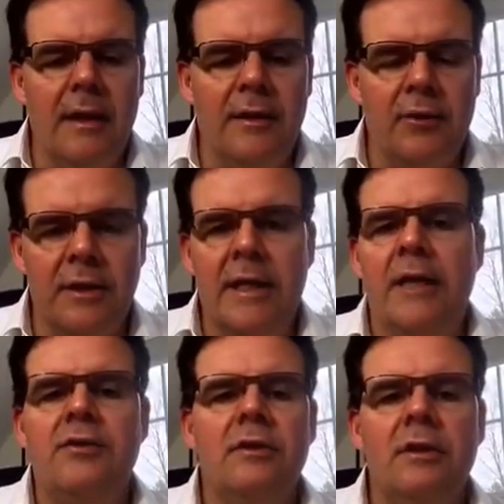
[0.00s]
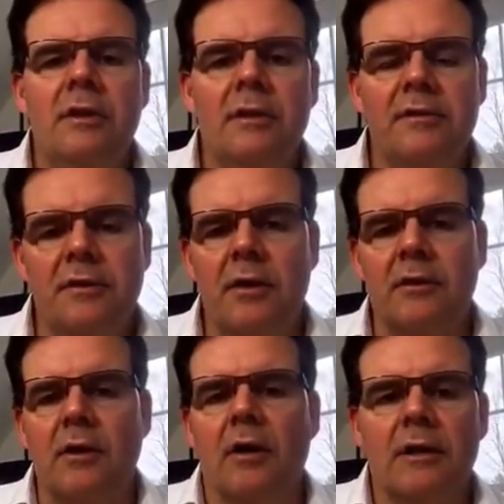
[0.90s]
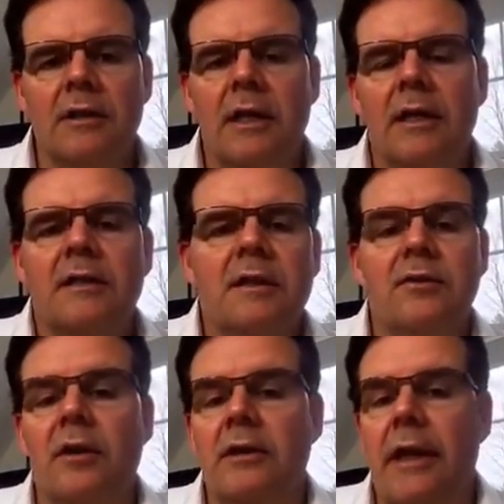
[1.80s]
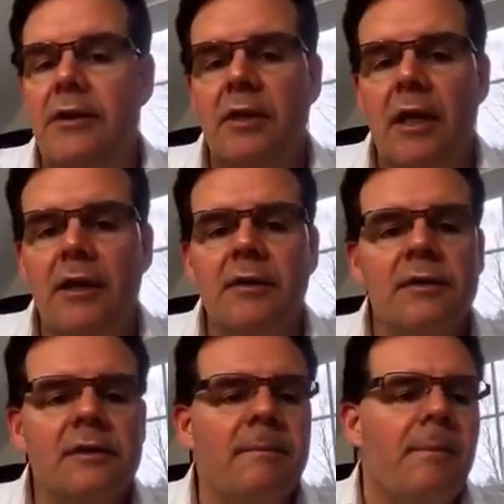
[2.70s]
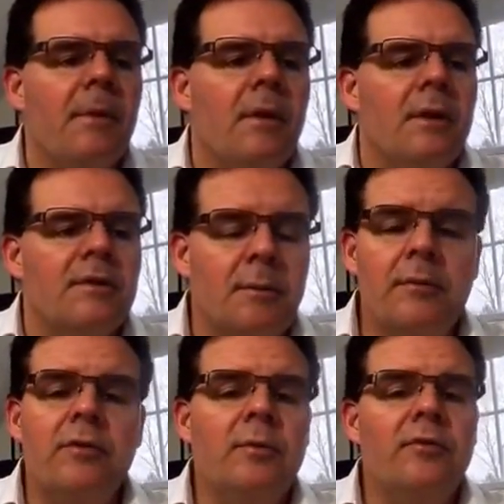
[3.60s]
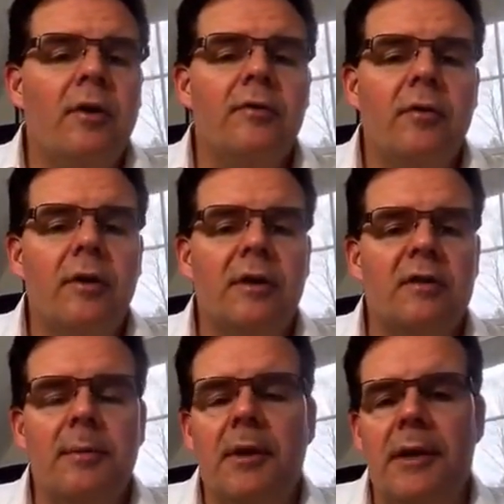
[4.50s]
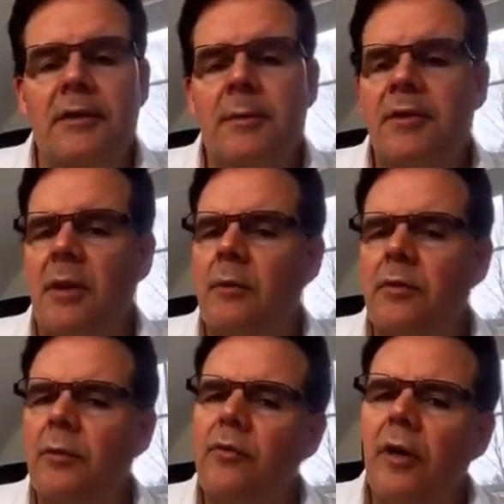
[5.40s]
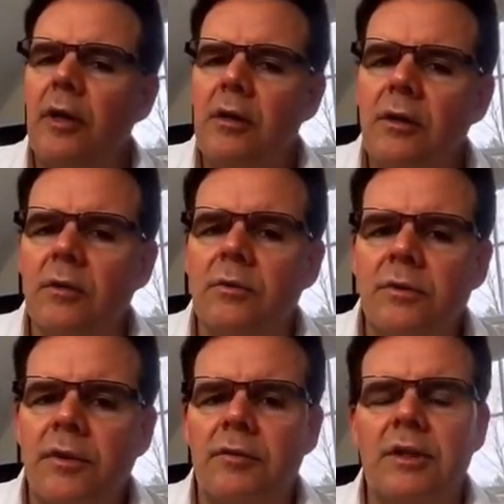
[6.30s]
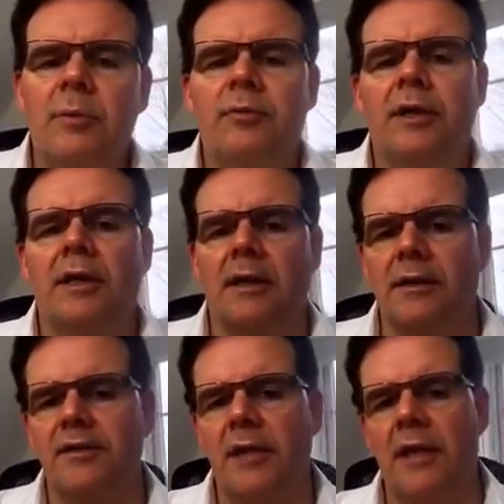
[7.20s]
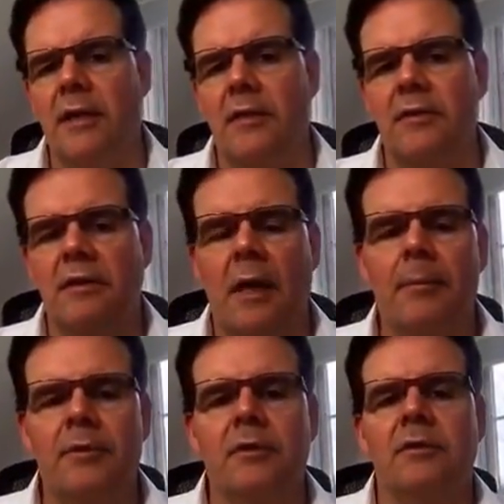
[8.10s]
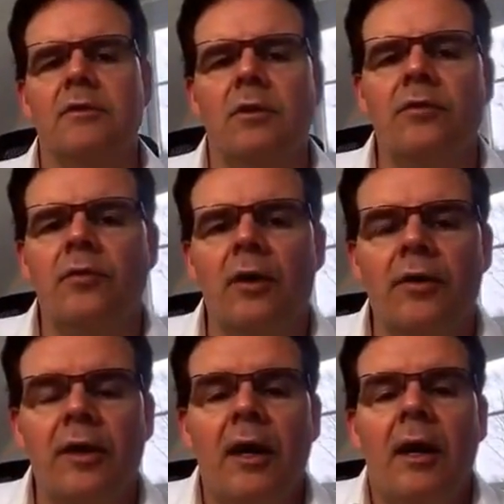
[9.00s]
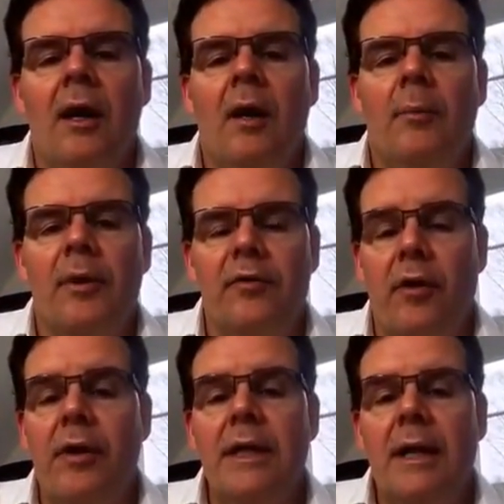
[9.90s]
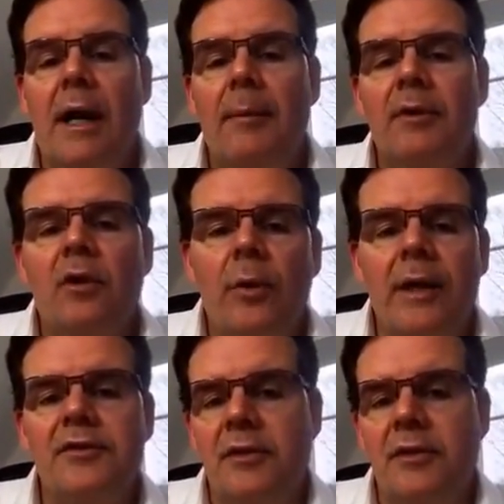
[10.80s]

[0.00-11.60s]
talk to engineers, I talk to architects, I talk to educators, some of whom are very, very experienced, but some of whom are very new to 3D printing and the settings, the temperatures, and so forth. But a very common question